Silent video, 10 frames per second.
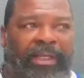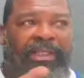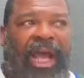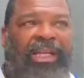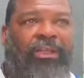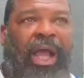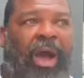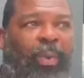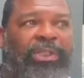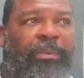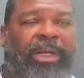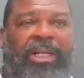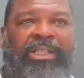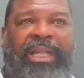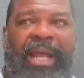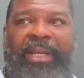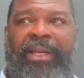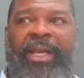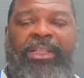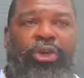This knowledge, wisdom, and understanding.
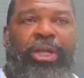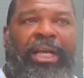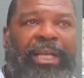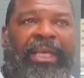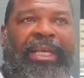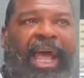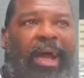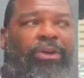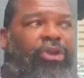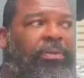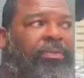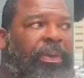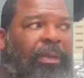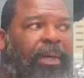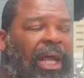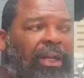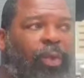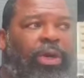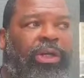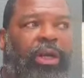So you got to get it now. The scriptures speak about how the
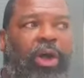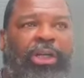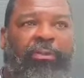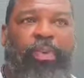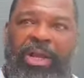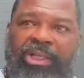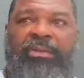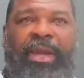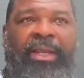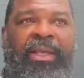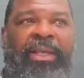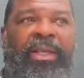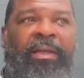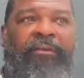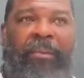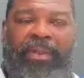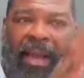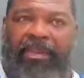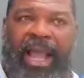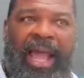word of the Lord is precious, man. From
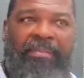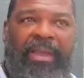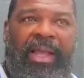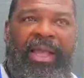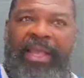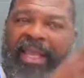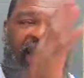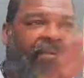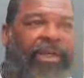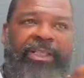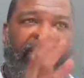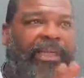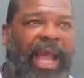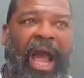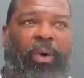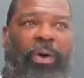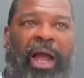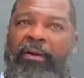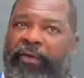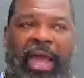them time, even until now,
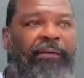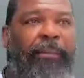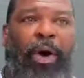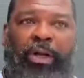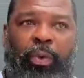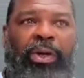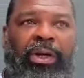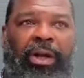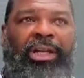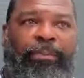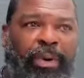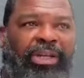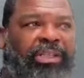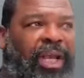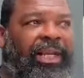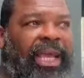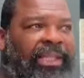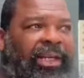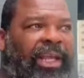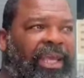and forevermore, the word of the Lord is precious. So at the
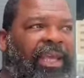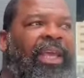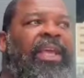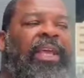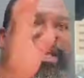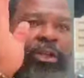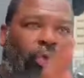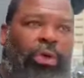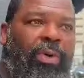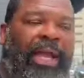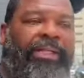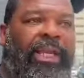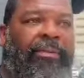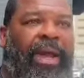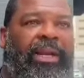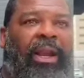end of the day, do the right thing, man.